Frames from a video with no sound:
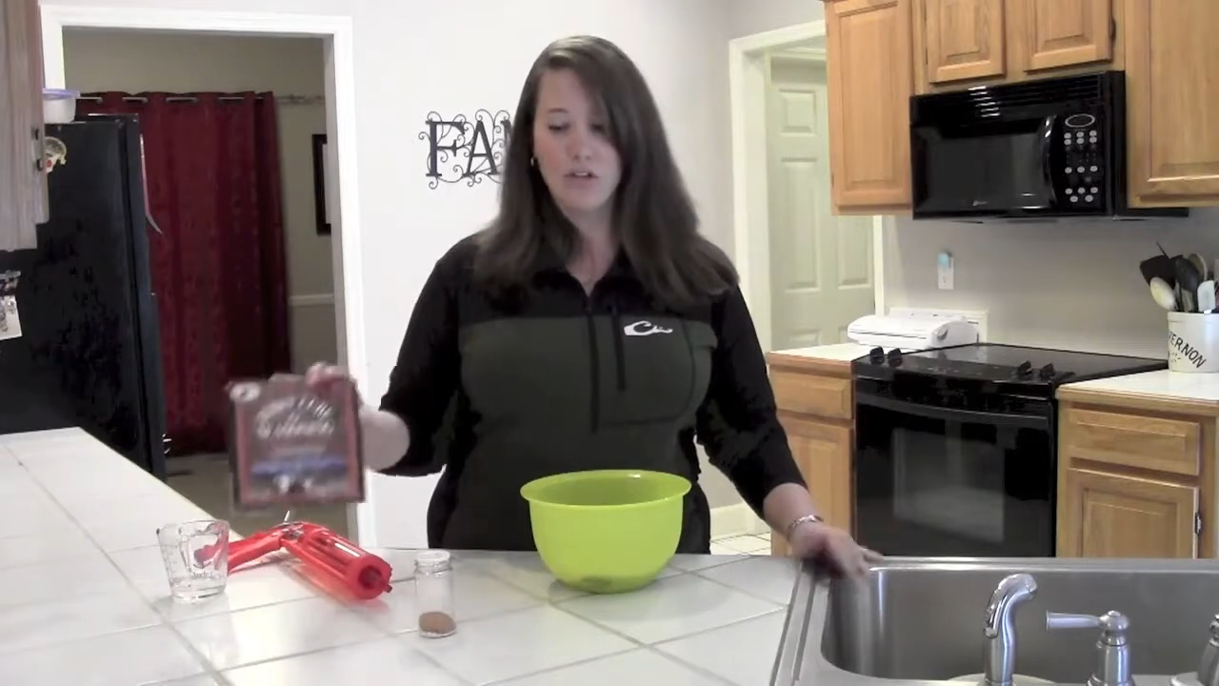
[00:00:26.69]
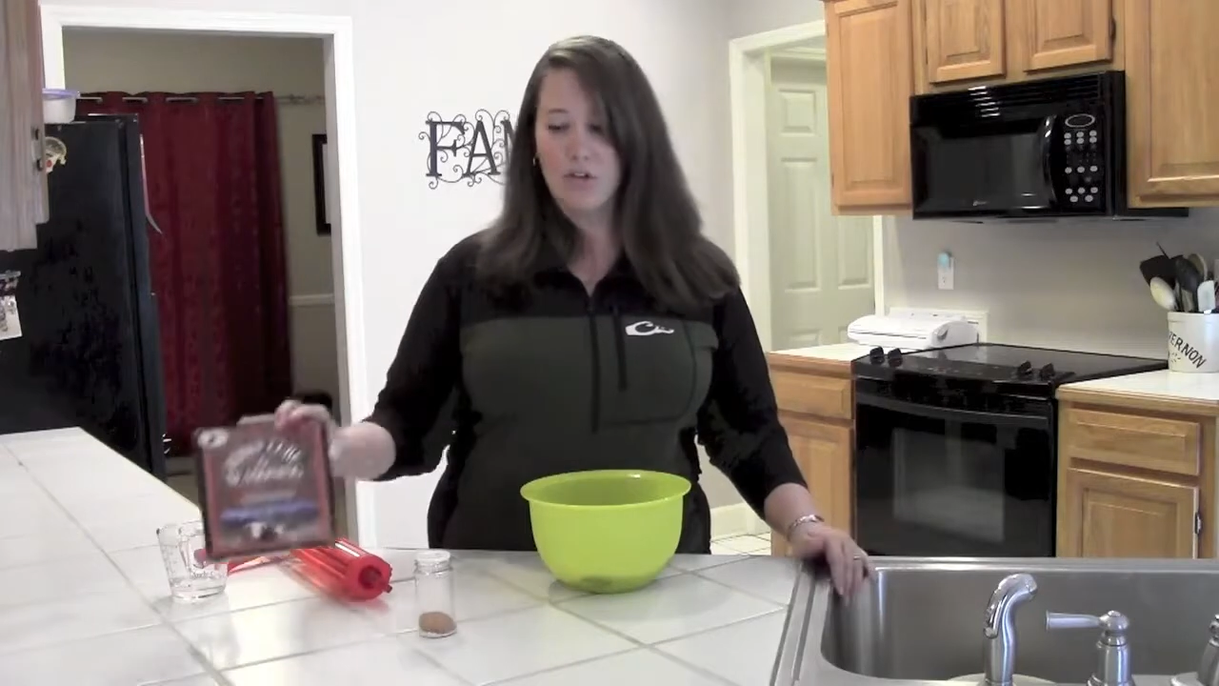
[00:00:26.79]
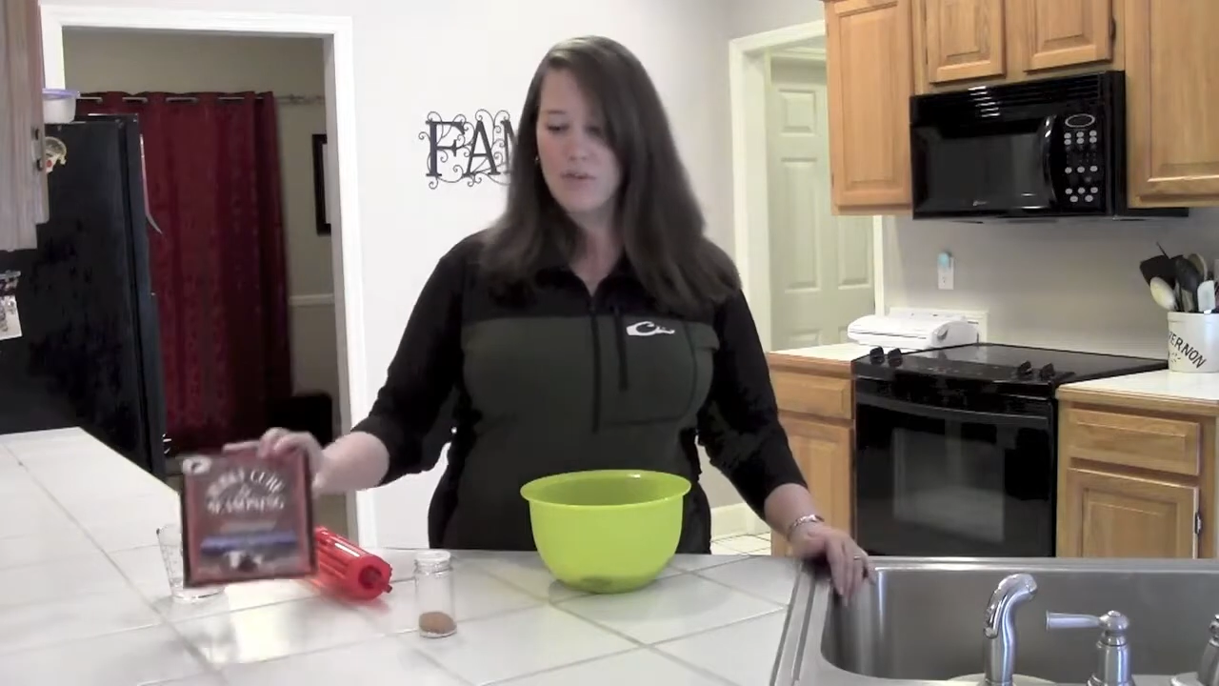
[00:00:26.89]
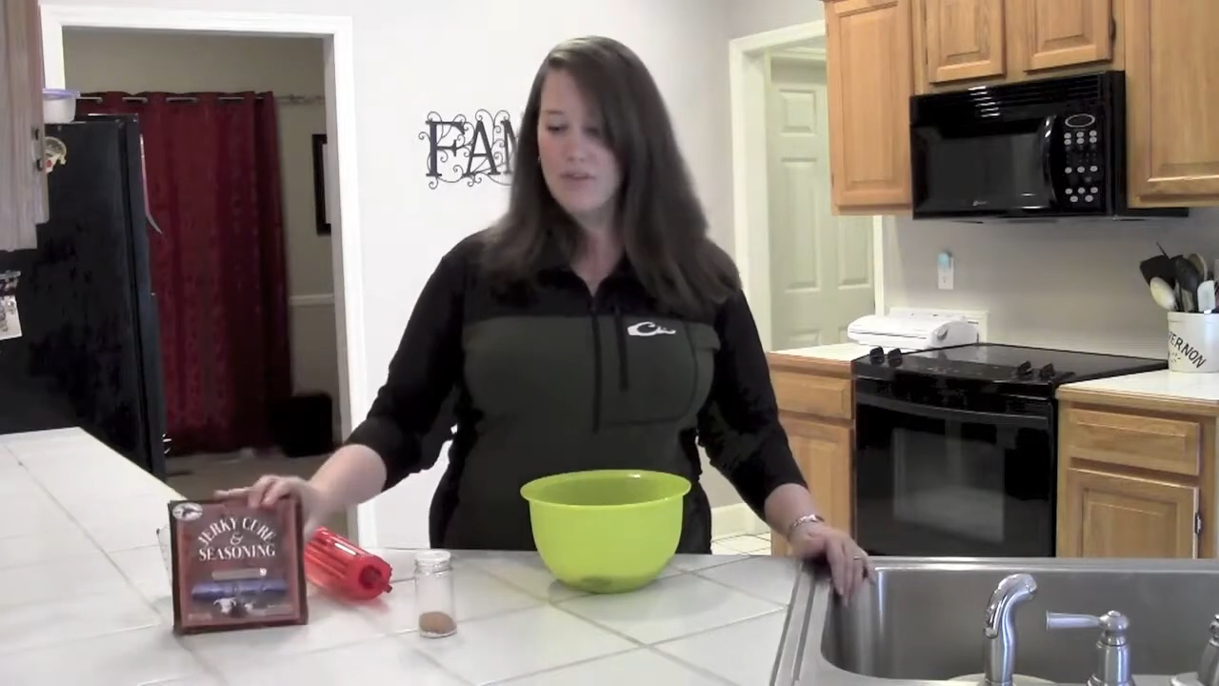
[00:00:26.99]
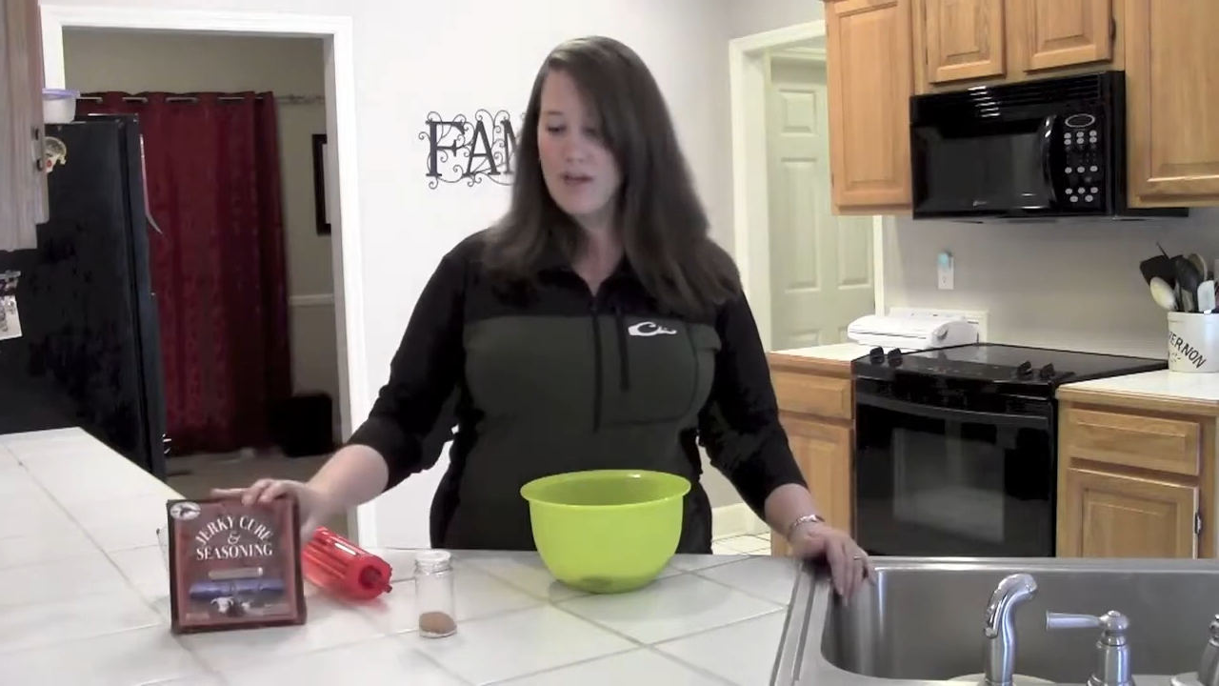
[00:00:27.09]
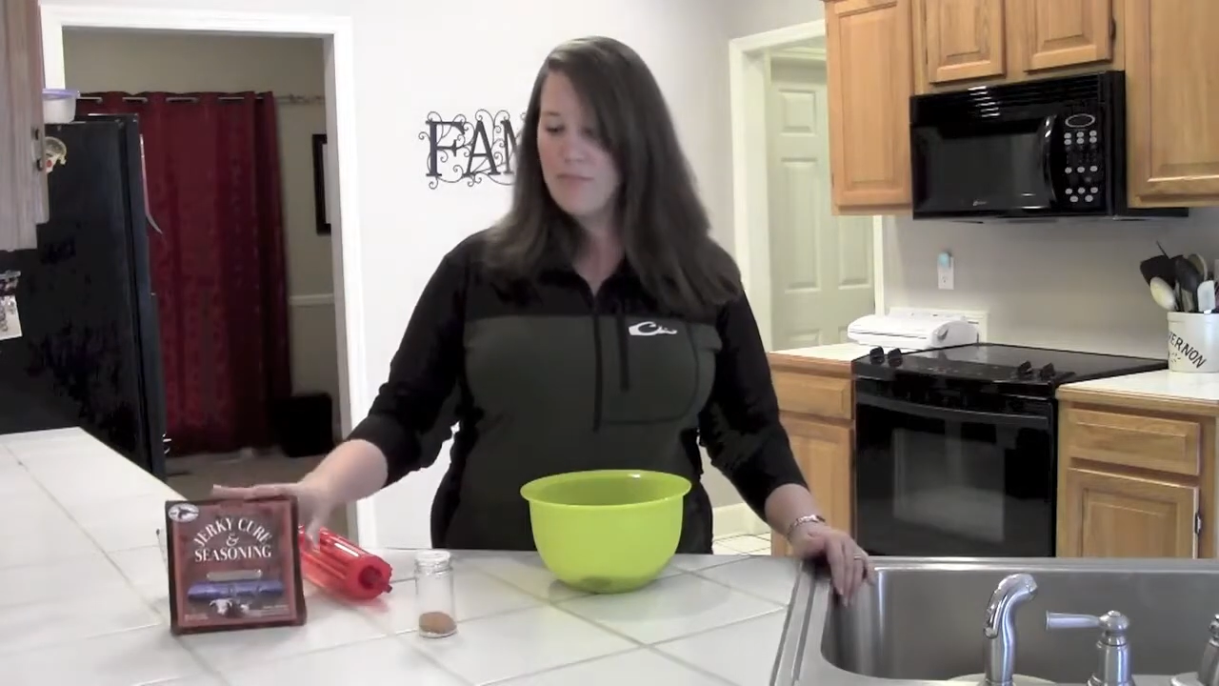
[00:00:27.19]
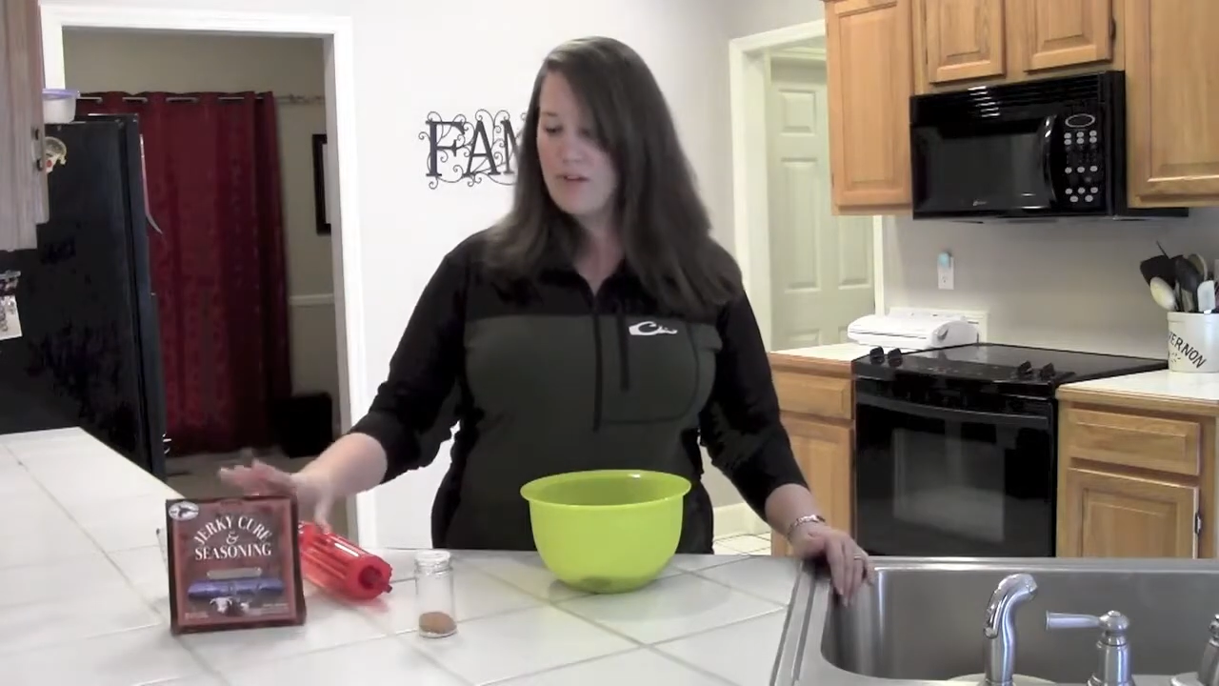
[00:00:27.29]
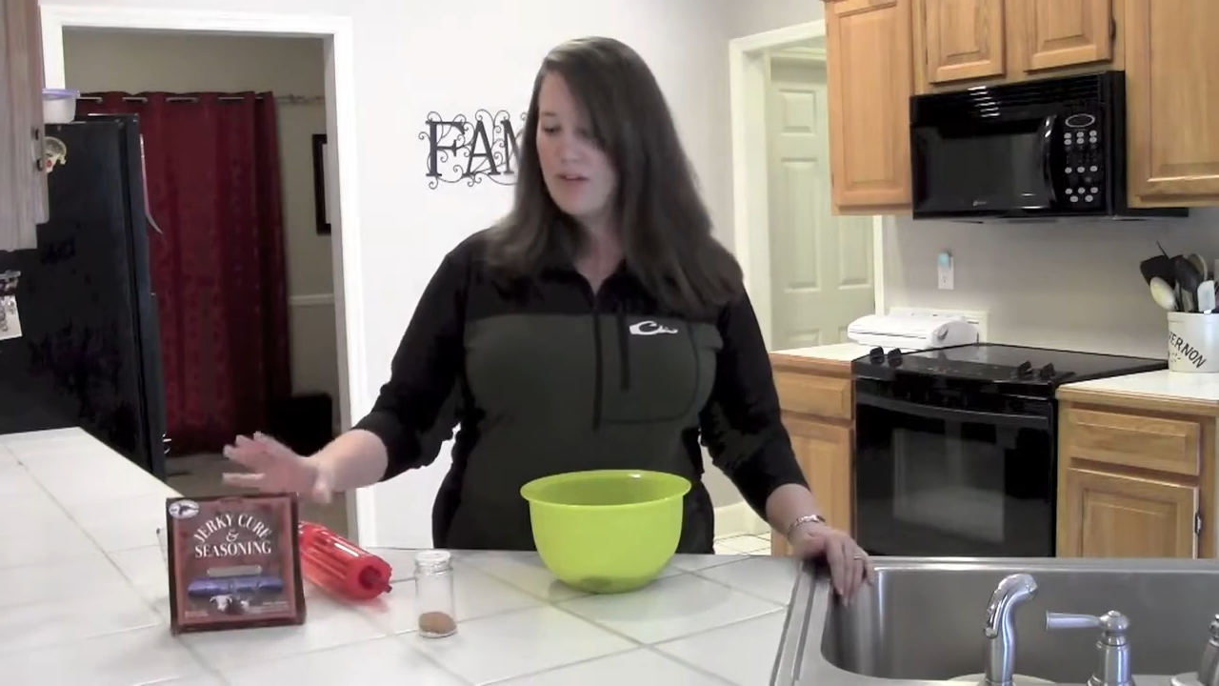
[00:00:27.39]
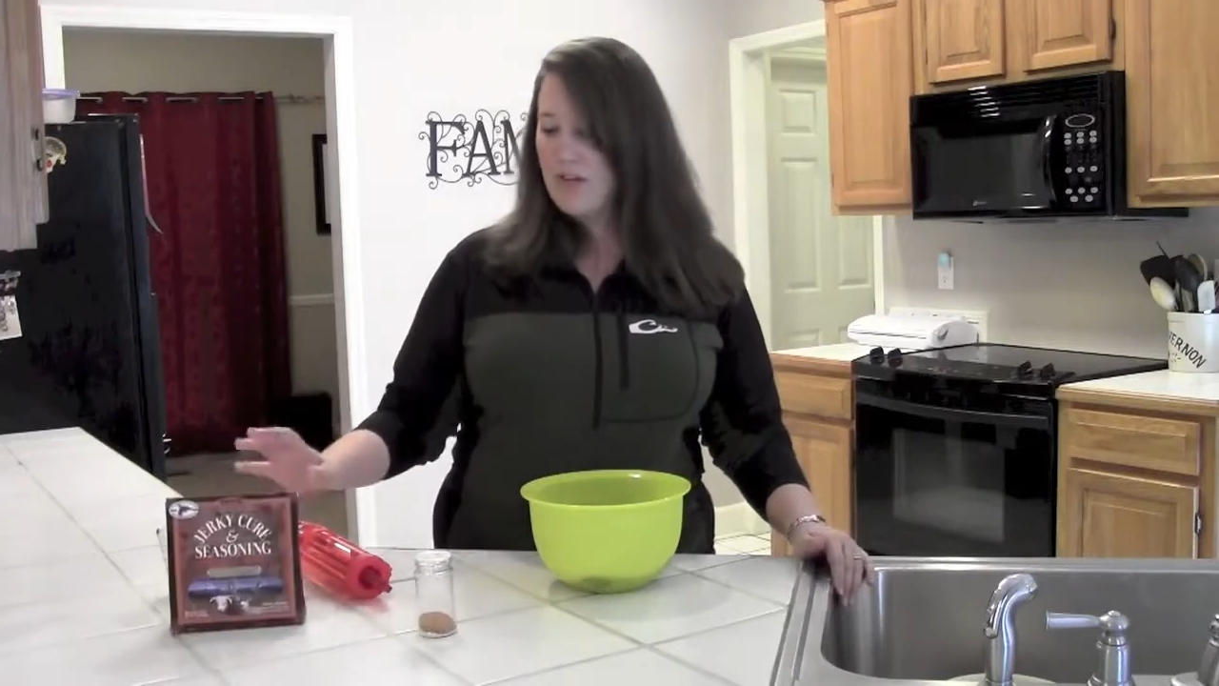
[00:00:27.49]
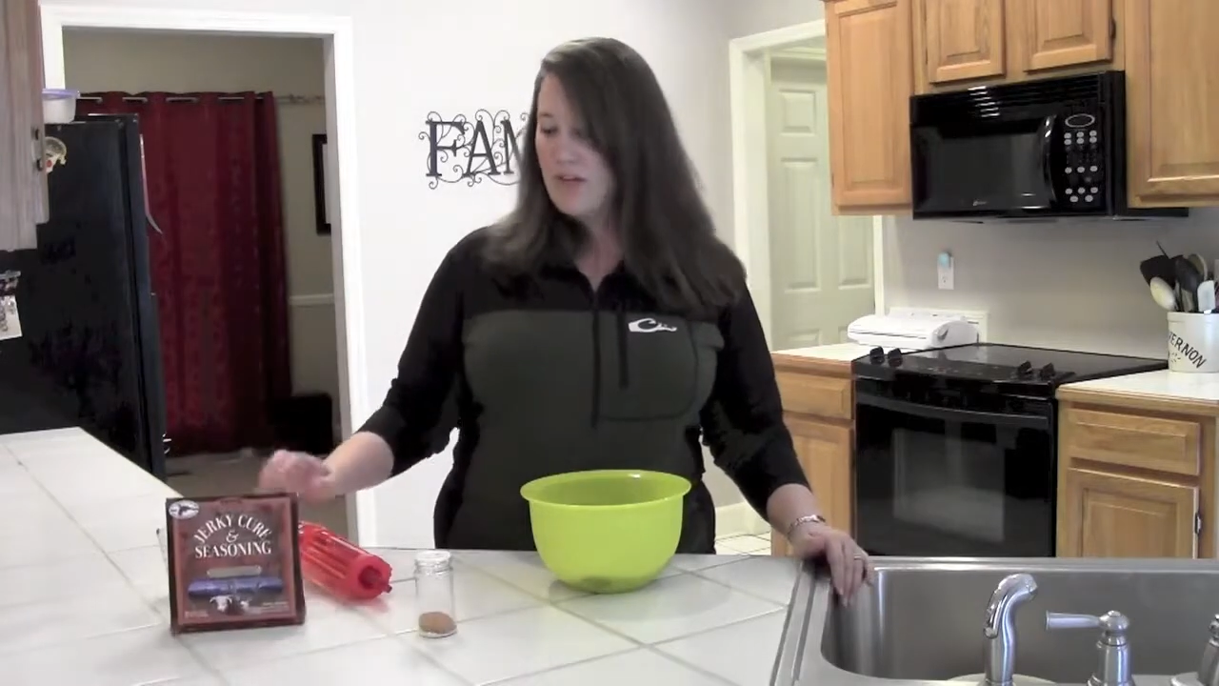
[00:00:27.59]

good luck with them.